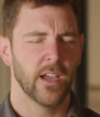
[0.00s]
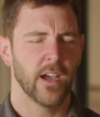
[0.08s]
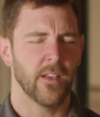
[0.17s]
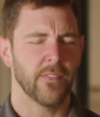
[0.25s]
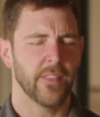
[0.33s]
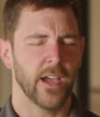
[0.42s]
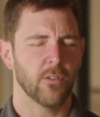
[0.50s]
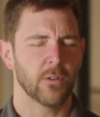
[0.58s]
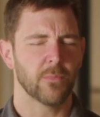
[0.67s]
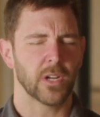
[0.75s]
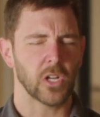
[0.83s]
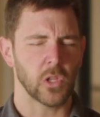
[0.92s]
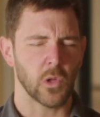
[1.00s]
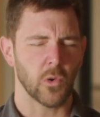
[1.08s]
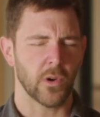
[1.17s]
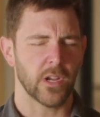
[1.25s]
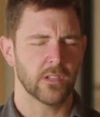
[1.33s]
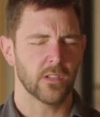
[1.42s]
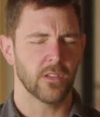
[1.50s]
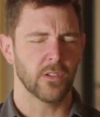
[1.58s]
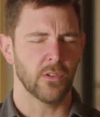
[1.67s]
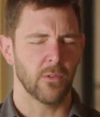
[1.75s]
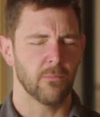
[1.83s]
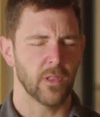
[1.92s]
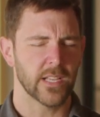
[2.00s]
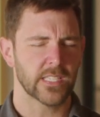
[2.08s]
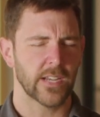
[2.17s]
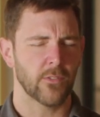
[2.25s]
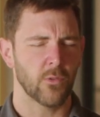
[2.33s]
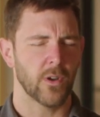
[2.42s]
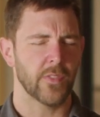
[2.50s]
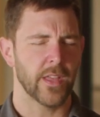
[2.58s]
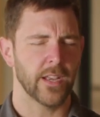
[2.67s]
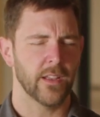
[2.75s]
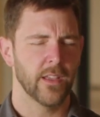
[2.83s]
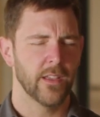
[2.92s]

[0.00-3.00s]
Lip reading: and that would bring glory to you. Bless everyone that